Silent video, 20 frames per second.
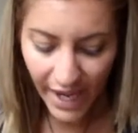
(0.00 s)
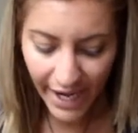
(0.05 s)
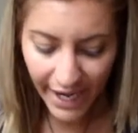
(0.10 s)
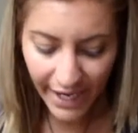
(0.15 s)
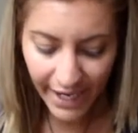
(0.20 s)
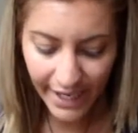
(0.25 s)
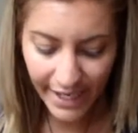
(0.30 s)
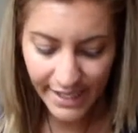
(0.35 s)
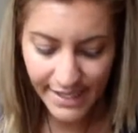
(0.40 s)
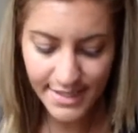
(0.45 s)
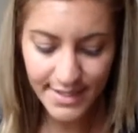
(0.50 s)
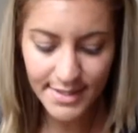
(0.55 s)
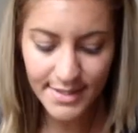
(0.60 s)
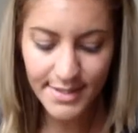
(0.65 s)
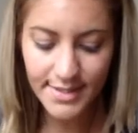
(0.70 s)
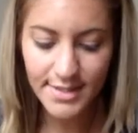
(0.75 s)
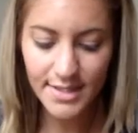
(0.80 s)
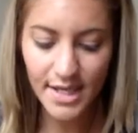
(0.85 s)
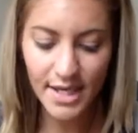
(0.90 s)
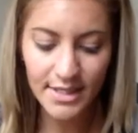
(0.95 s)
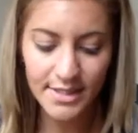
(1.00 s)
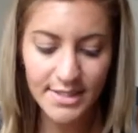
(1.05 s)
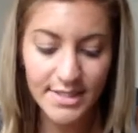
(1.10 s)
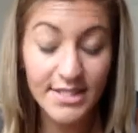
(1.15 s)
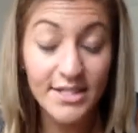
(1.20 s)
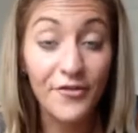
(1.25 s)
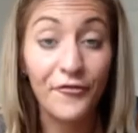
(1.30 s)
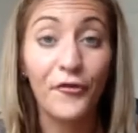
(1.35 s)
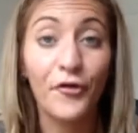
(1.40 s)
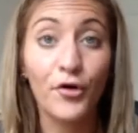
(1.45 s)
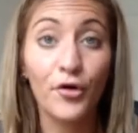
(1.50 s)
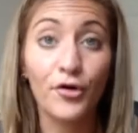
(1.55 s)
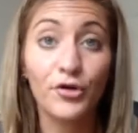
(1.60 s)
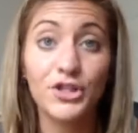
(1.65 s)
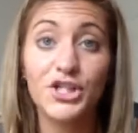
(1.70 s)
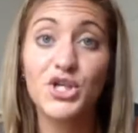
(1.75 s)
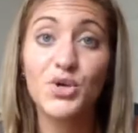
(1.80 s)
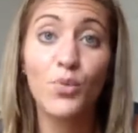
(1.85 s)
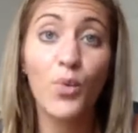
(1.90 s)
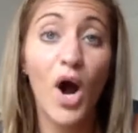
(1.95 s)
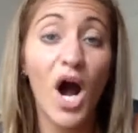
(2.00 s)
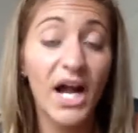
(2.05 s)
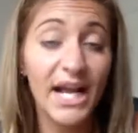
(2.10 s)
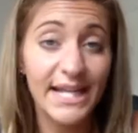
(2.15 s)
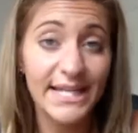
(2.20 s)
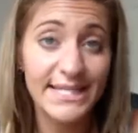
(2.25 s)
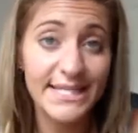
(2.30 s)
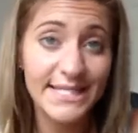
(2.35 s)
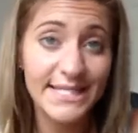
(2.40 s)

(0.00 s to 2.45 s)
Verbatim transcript: and it's difficult to walk in